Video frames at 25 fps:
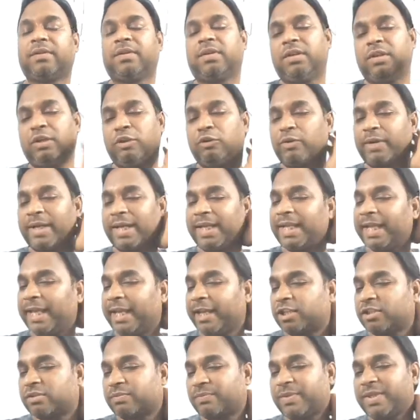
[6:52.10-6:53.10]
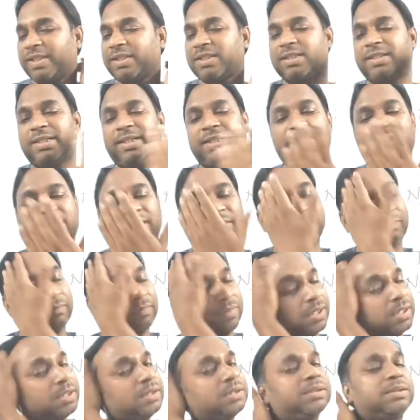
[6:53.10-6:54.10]
You can express these
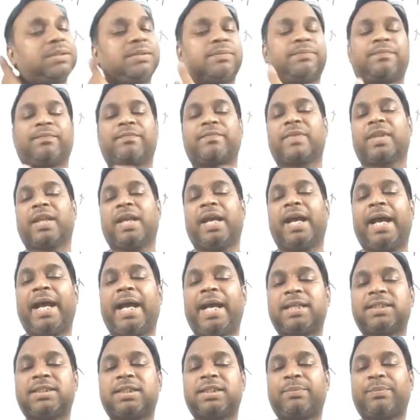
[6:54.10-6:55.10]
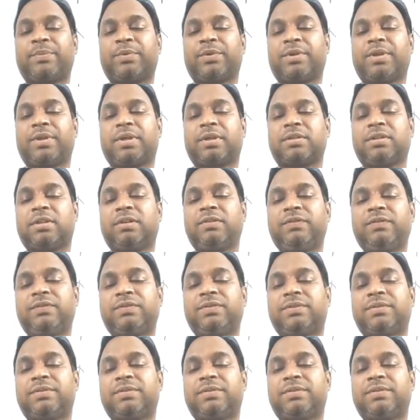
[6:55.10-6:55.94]
numbers as a product of